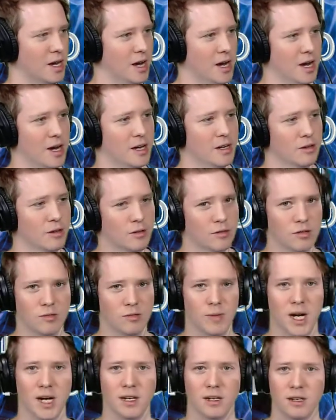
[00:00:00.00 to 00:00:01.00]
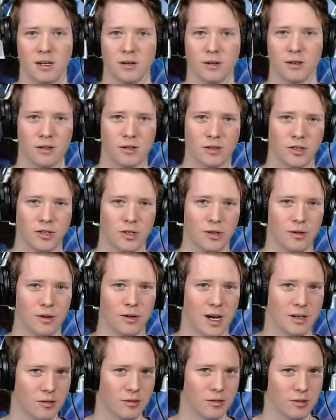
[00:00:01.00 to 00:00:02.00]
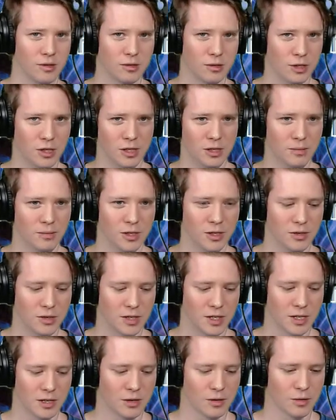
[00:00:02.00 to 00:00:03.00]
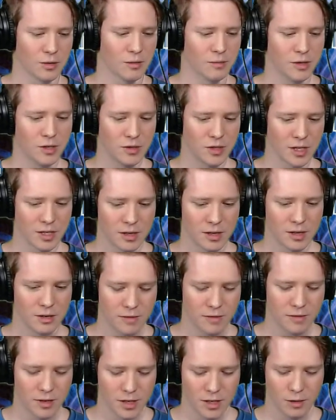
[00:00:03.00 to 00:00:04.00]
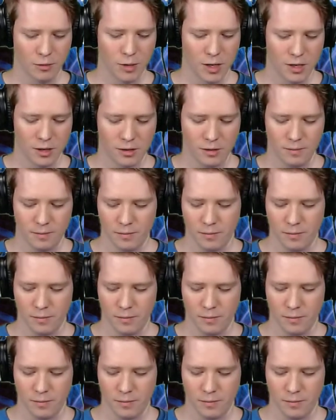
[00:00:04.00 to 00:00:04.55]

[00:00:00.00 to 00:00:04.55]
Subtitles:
I learned by ear, so I don't know sheet music or music theory very well,